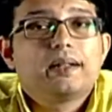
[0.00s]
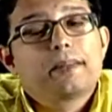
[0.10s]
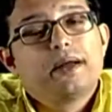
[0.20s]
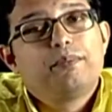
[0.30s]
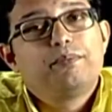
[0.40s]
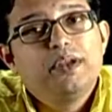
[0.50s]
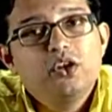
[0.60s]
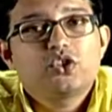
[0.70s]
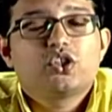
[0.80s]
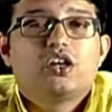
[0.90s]
A pillow
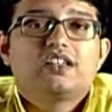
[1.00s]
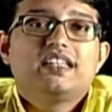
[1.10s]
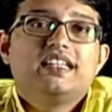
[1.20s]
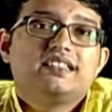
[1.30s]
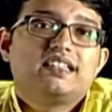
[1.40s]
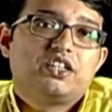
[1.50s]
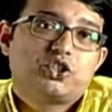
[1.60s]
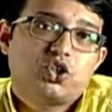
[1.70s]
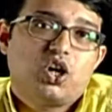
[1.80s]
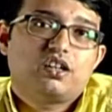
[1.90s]
shot is a
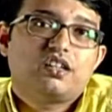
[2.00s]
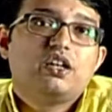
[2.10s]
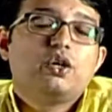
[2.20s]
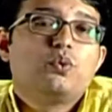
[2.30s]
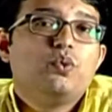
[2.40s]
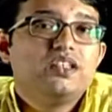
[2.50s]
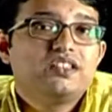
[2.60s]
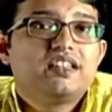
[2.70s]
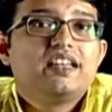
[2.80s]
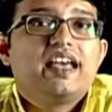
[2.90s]
shot
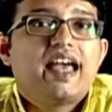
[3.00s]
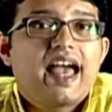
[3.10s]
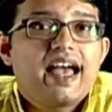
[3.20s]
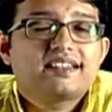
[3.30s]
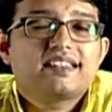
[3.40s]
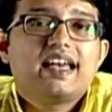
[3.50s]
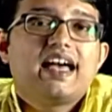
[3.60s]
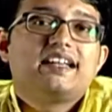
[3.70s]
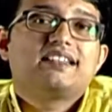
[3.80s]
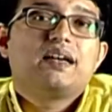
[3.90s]
which acts
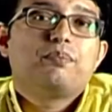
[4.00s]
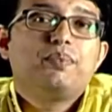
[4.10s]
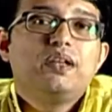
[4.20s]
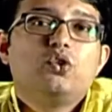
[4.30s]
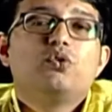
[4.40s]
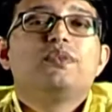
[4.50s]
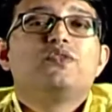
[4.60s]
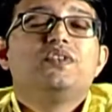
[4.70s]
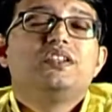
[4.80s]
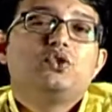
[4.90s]
as a pillow
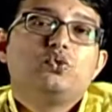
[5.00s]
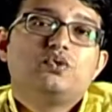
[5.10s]
between two